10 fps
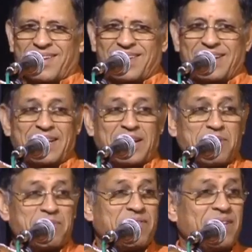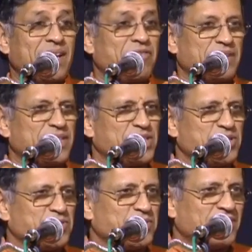that he can be very
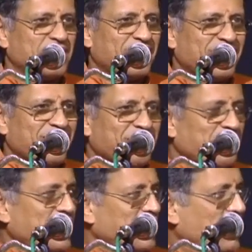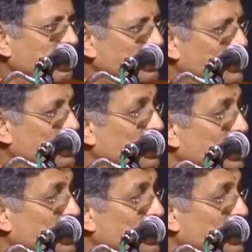offensive when it comes to